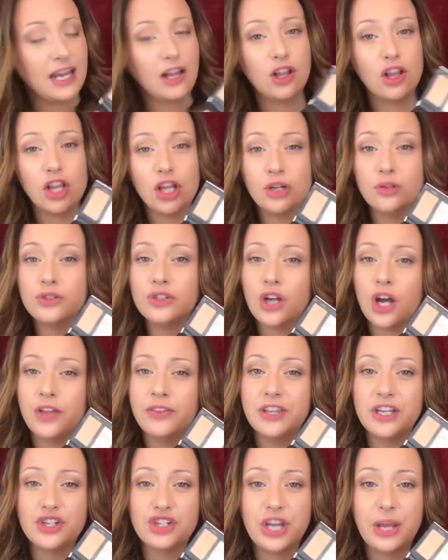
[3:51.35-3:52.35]
close on
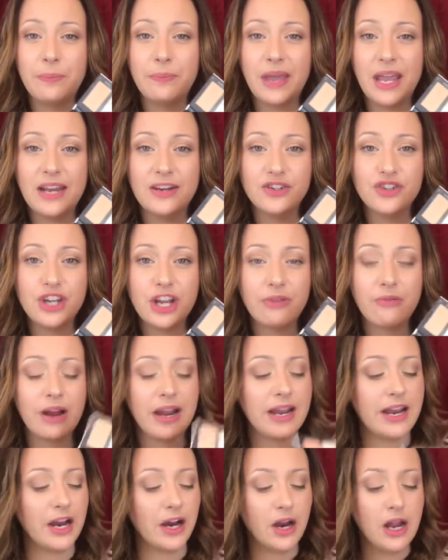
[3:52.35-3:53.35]
the champagne shade
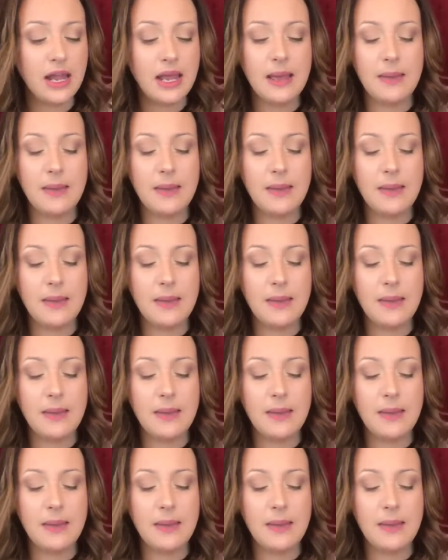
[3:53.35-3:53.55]
right here,